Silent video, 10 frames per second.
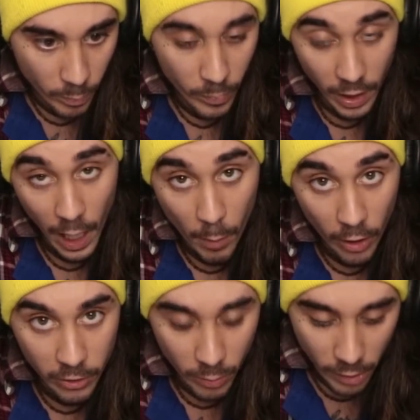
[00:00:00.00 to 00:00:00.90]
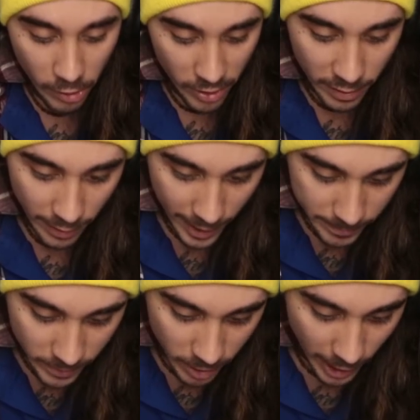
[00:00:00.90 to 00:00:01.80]
And I'm also included in that,
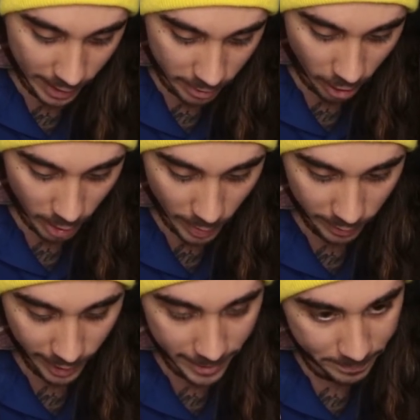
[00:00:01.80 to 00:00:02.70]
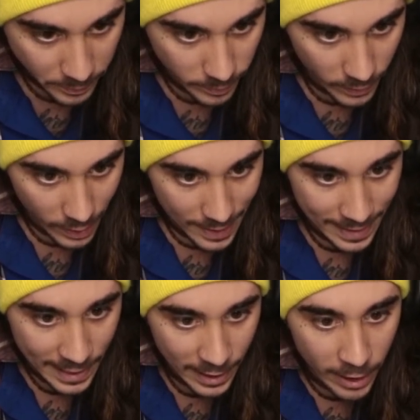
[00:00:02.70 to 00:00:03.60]
so I can talk about that.
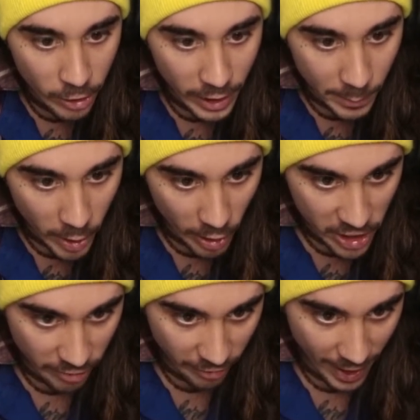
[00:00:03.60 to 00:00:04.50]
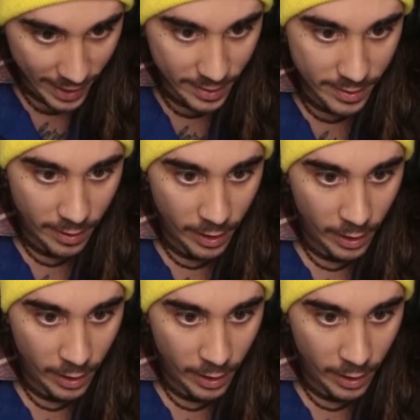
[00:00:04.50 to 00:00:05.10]
Illegal immigration facts.